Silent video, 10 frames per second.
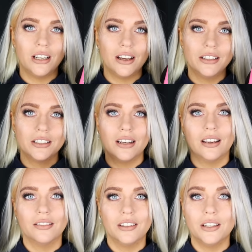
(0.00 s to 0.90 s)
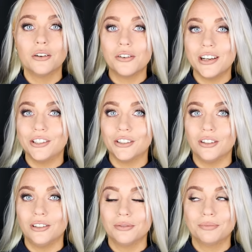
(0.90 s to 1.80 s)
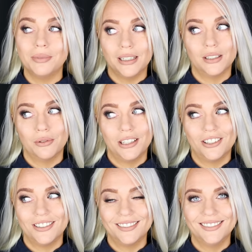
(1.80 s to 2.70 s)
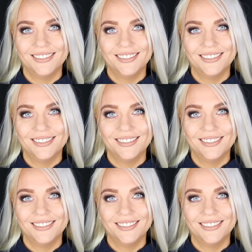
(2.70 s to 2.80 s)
Lite and the original Big Switch.